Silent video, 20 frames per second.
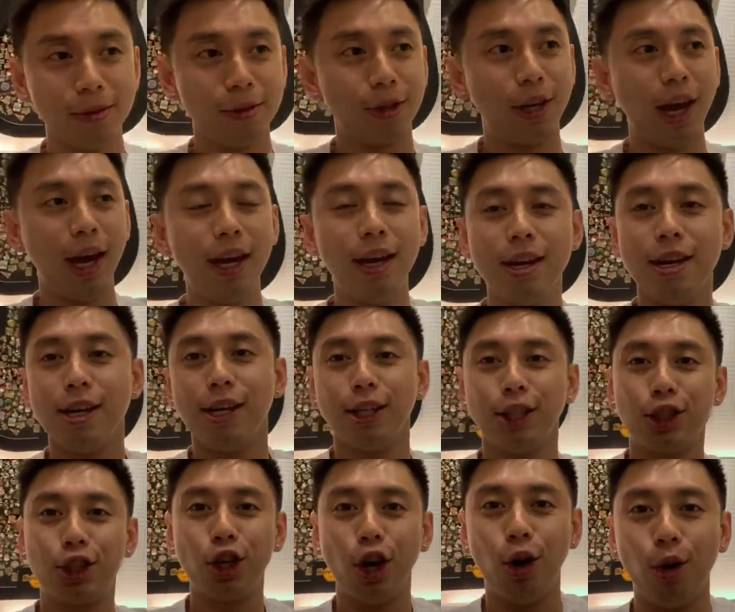Okay,
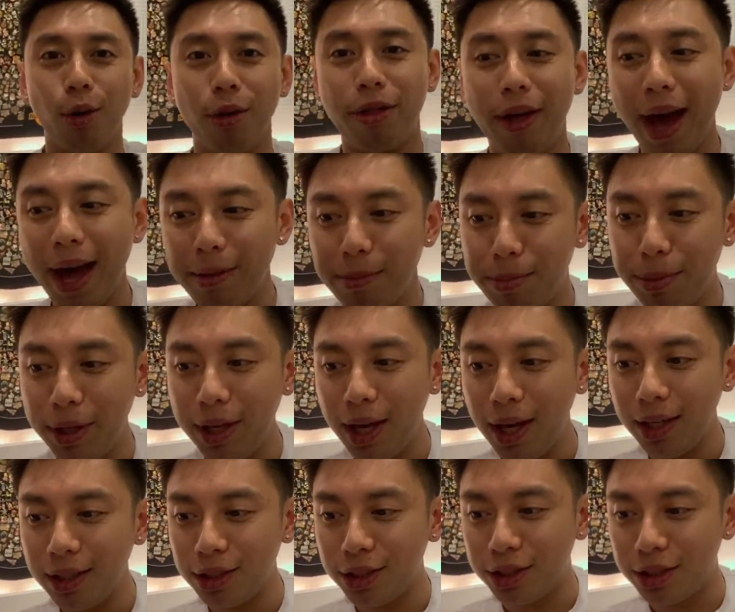so that
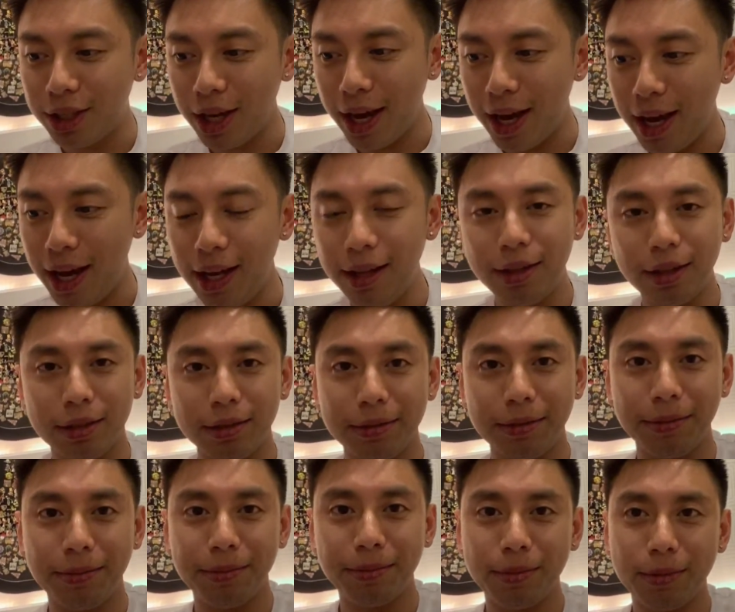being said,
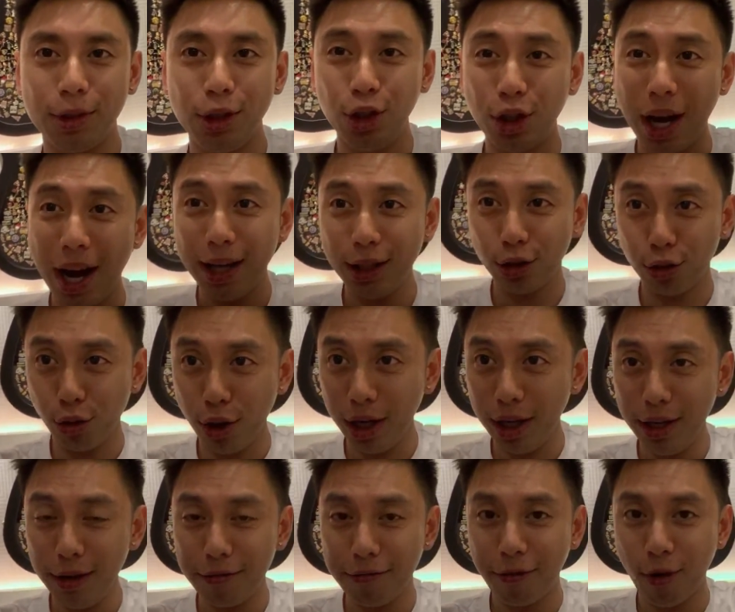you guys
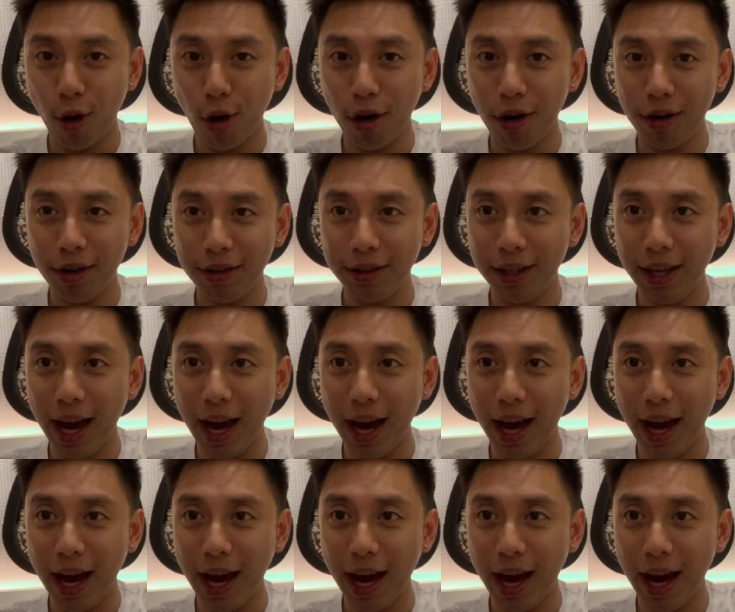ready for the